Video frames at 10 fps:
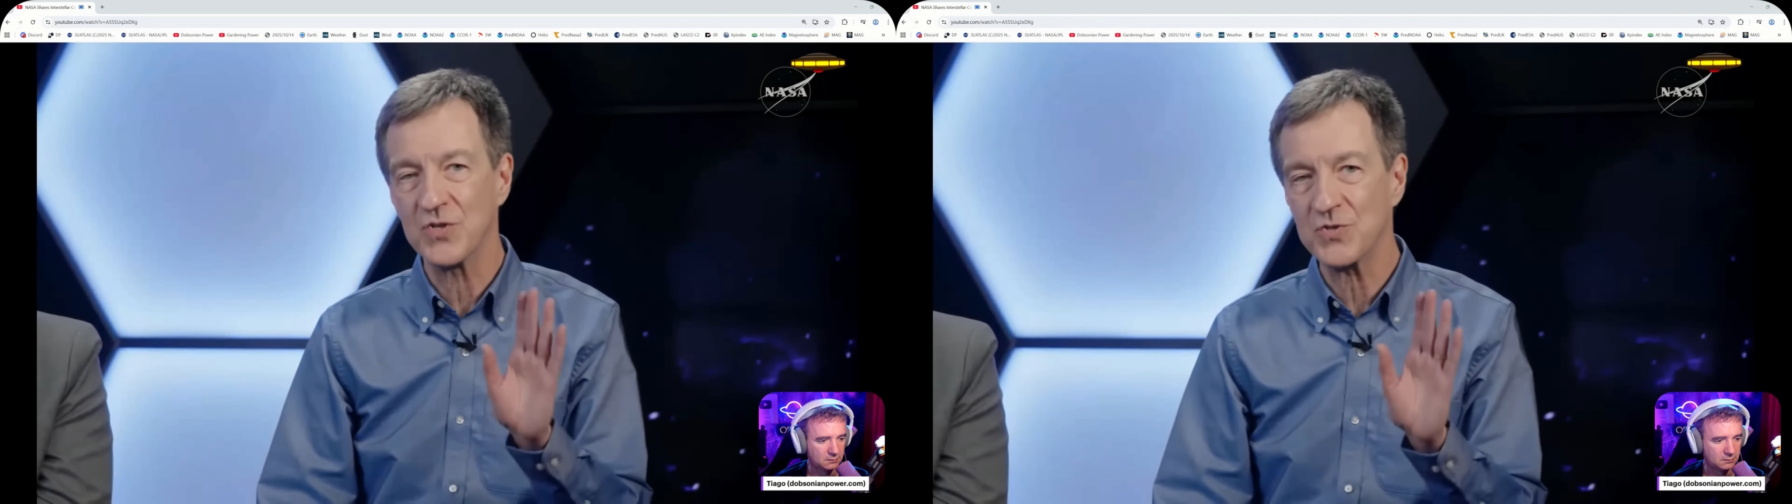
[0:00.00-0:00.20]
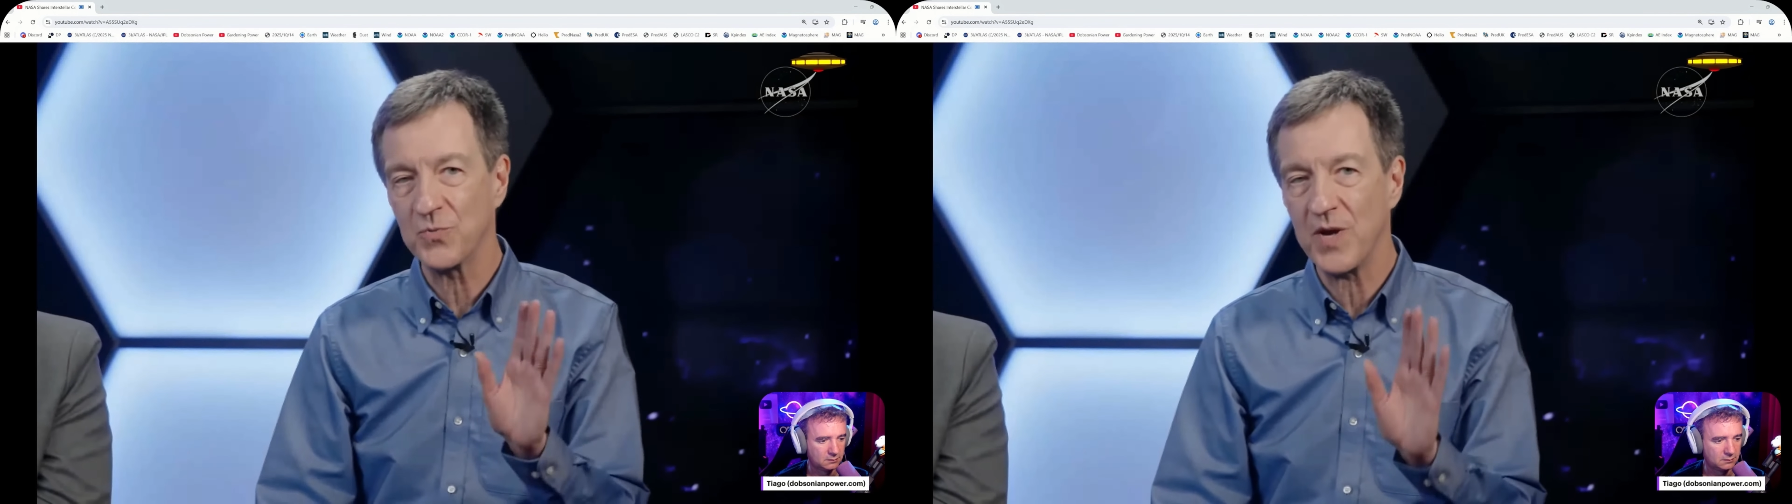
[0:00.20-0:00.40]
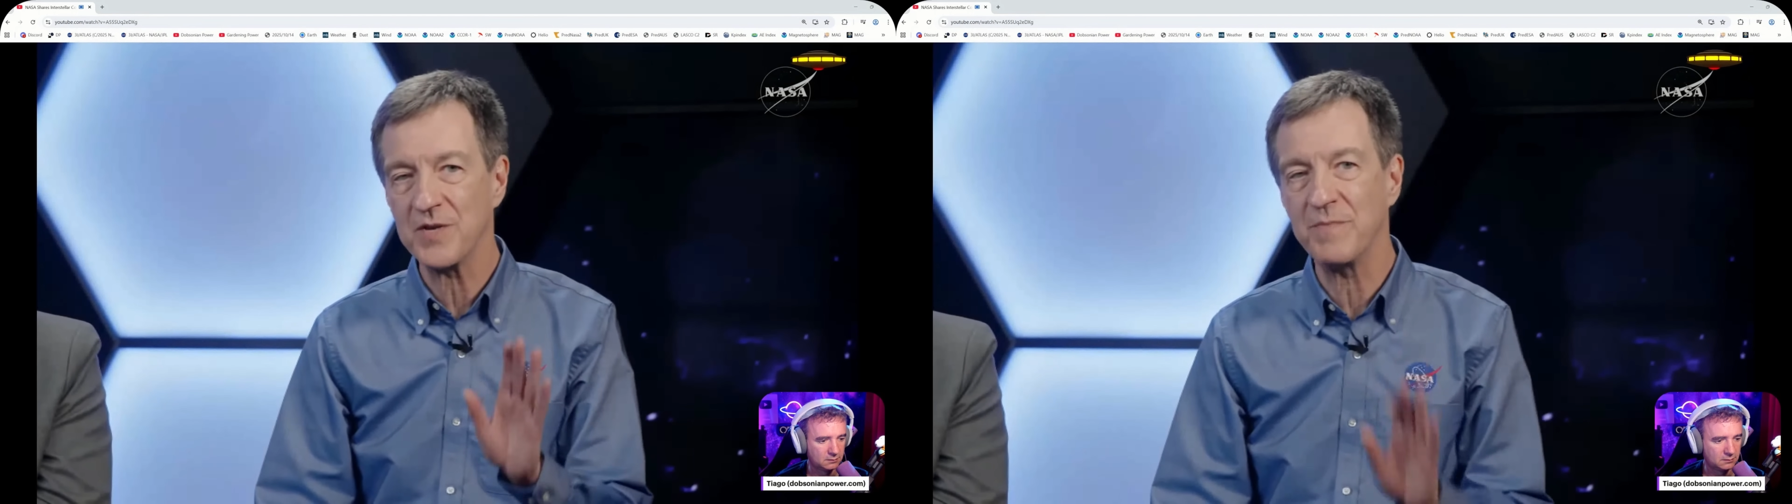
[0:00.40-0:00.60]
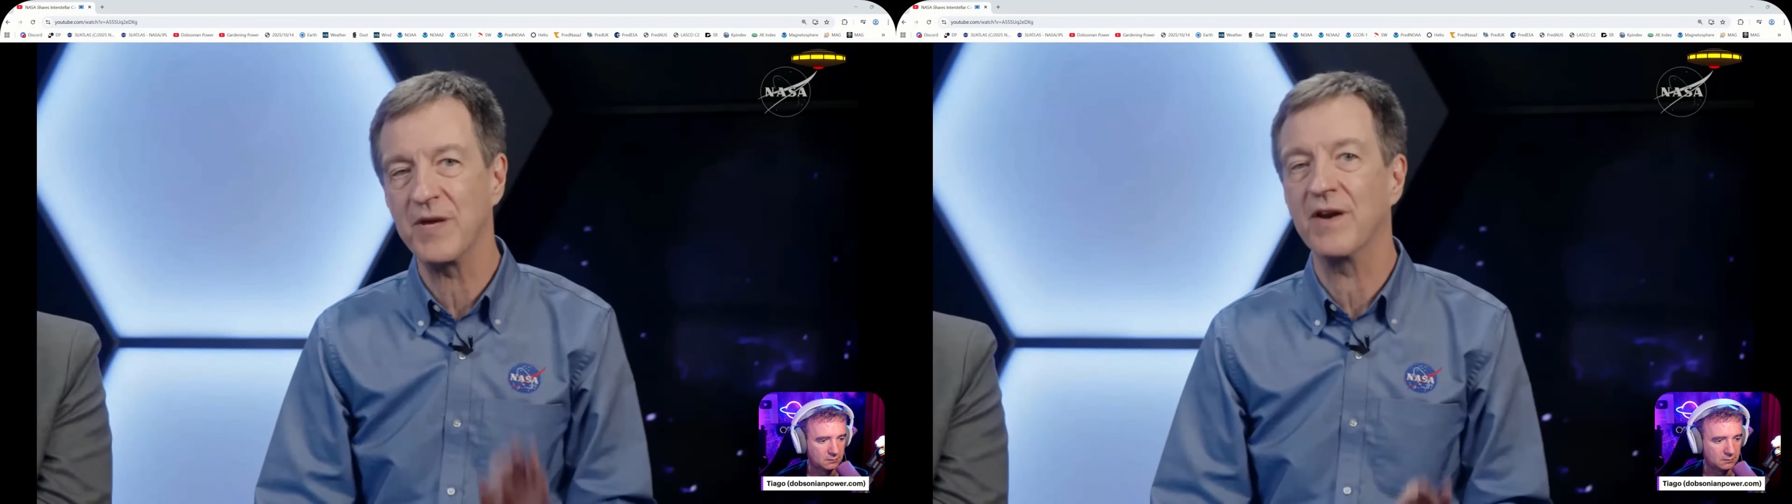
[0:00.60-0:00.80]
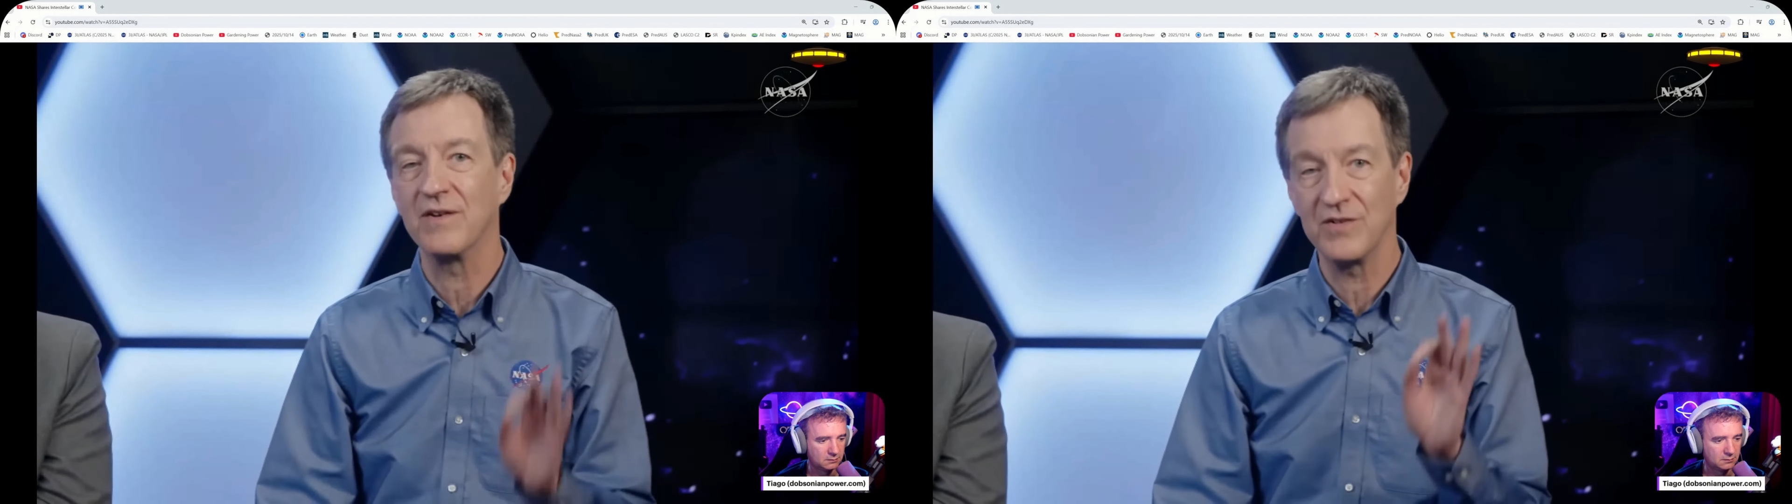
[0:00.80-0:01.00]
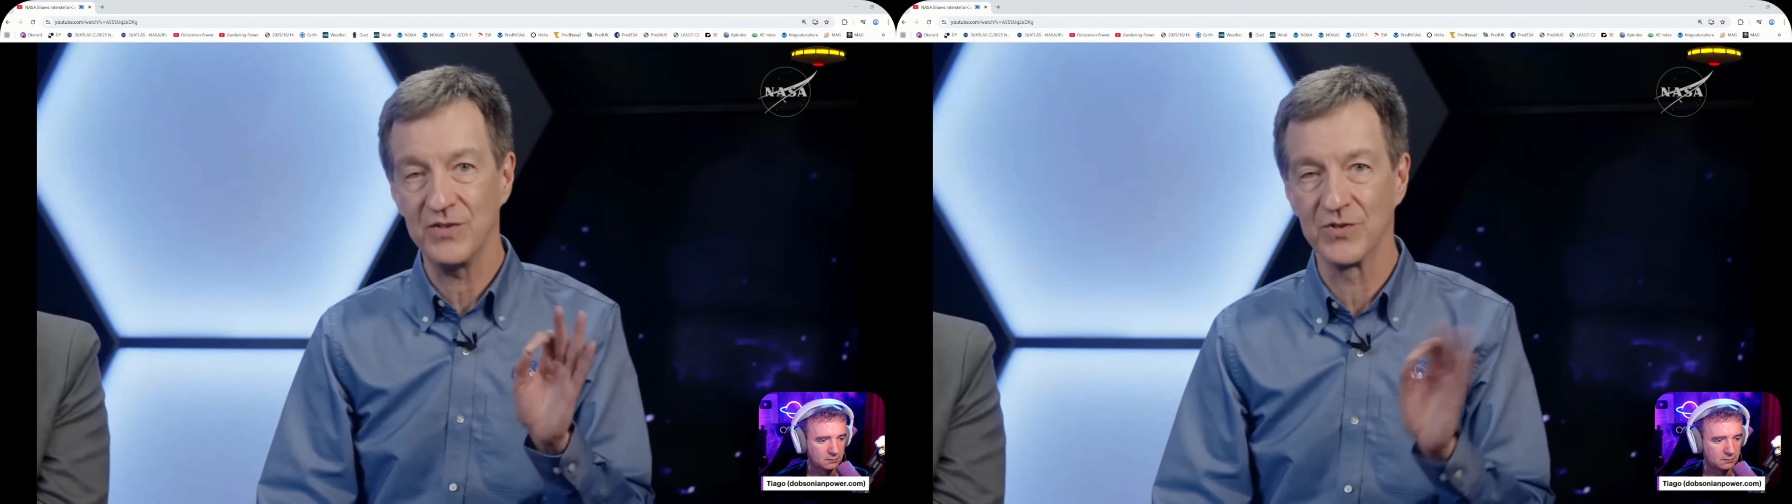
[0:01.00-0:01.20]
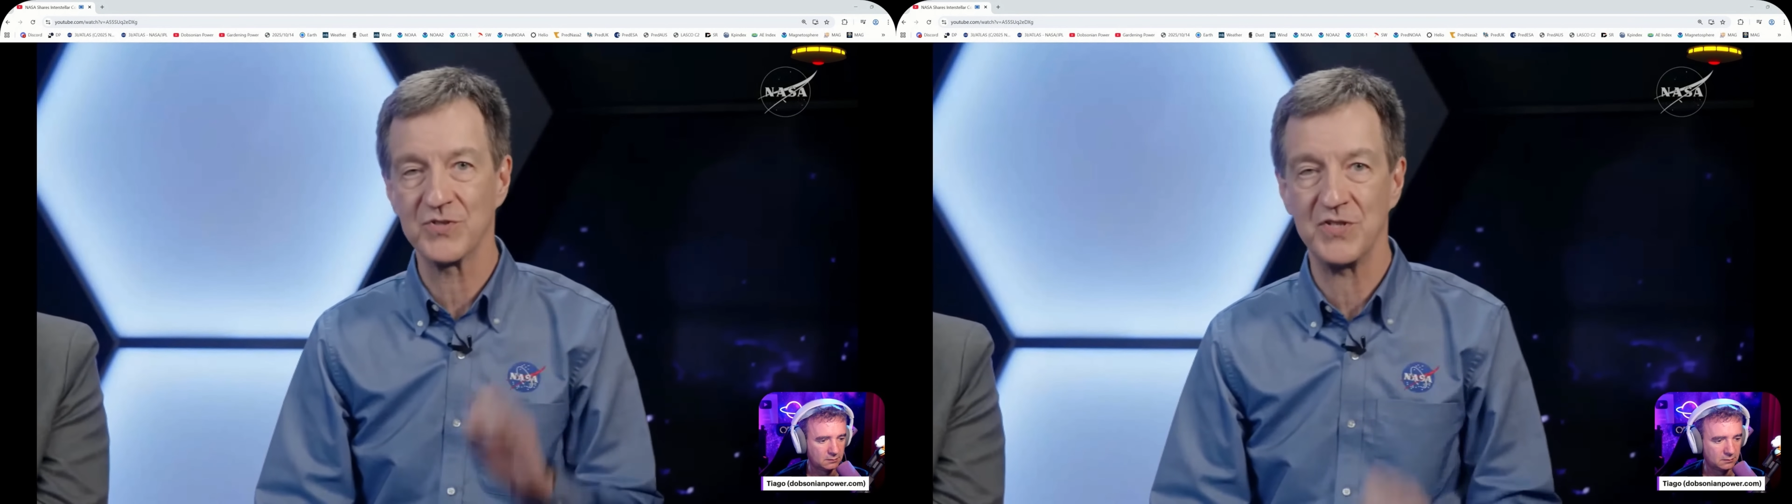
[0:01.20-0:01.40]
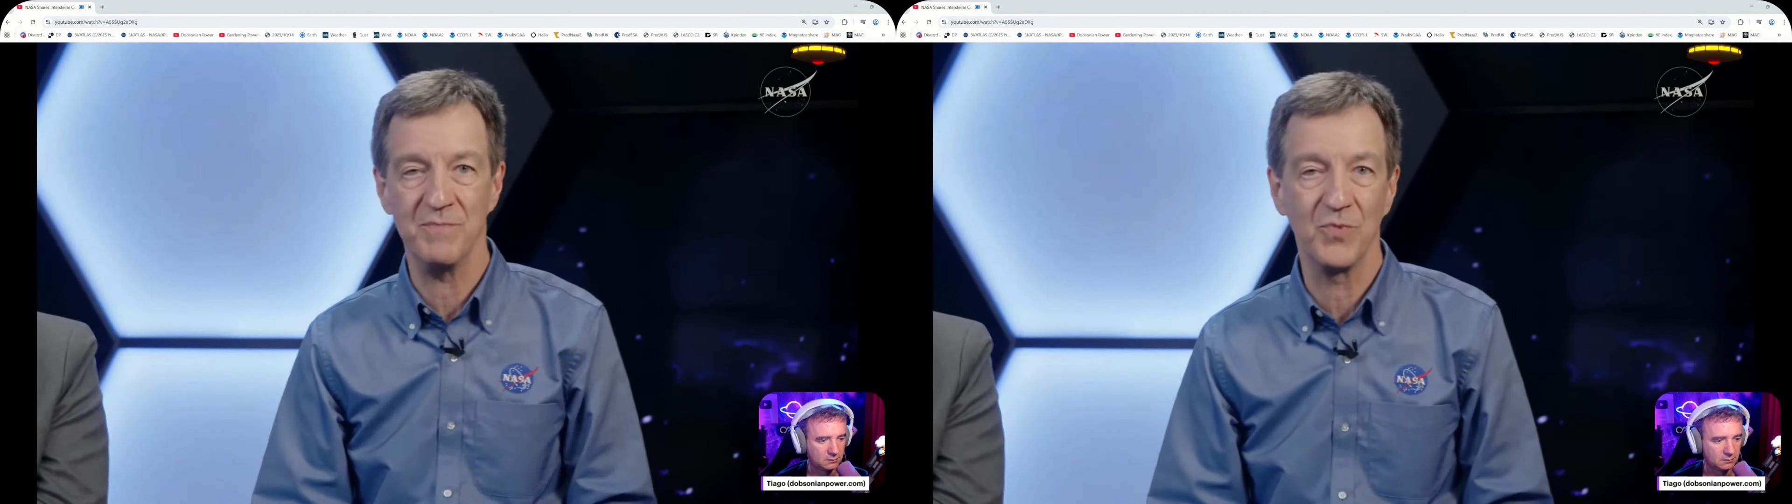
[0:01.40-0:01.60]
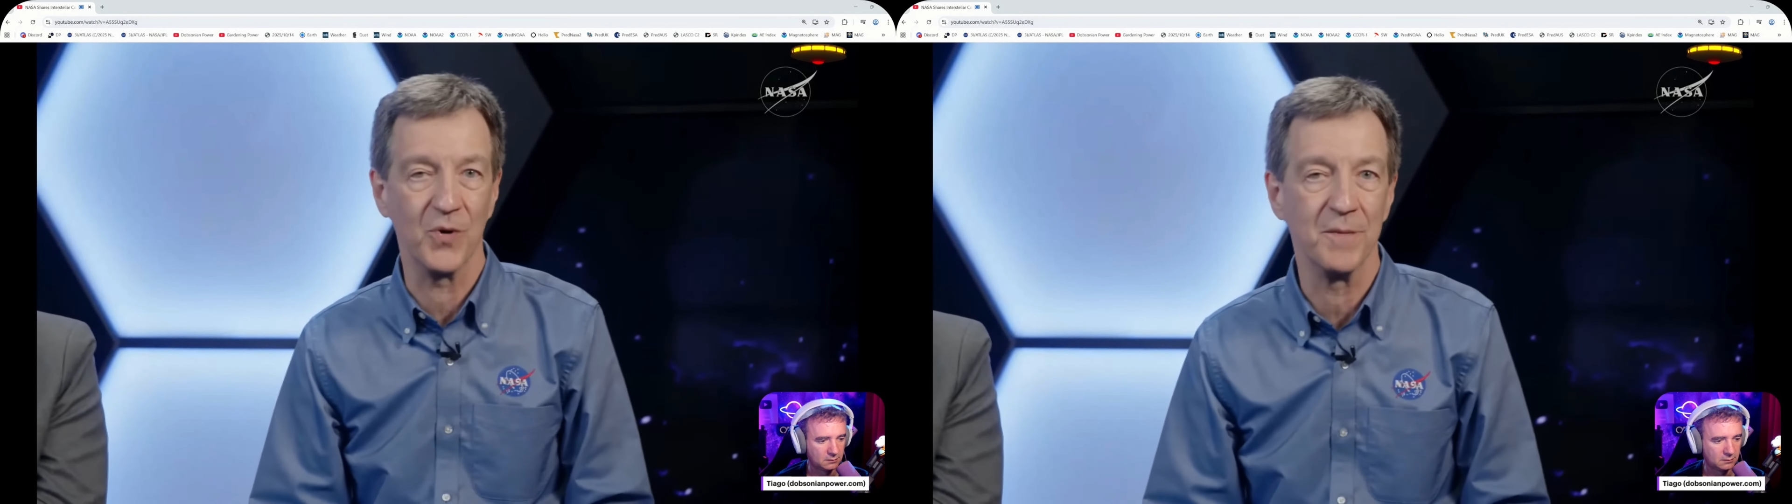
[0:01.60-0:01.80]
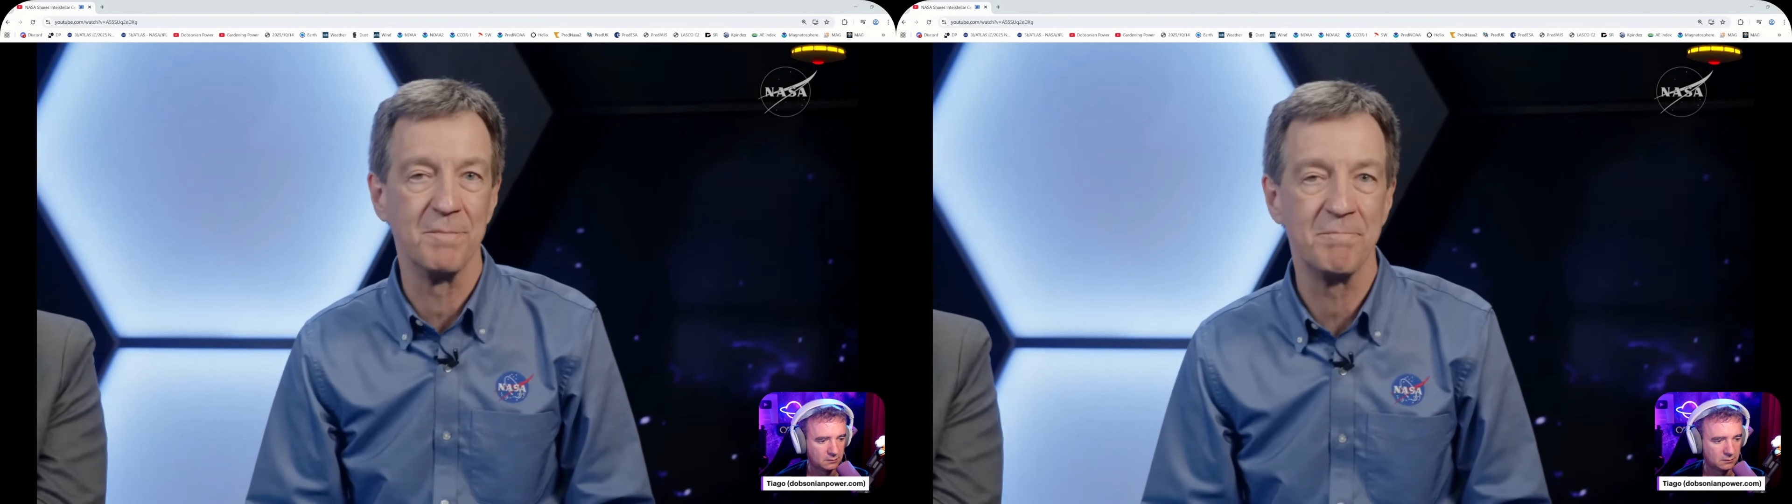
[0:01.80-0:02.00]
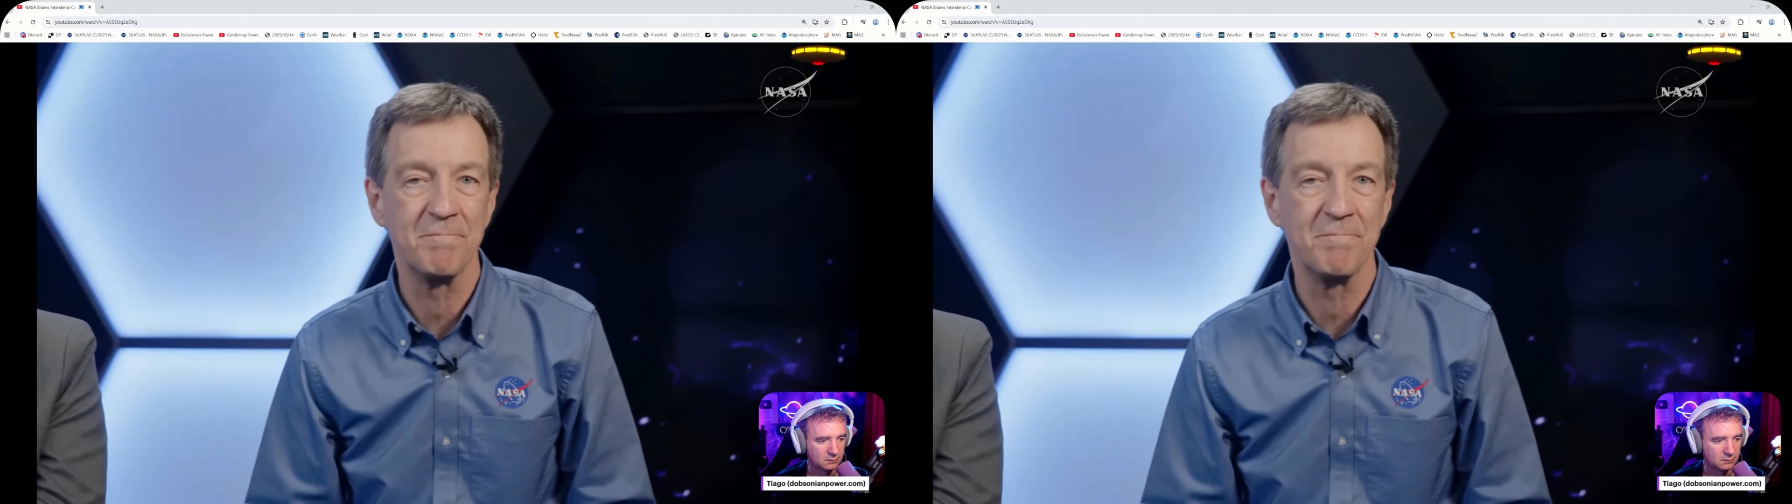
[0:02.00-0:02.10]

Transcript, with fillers: just wait a minute, you'll see more.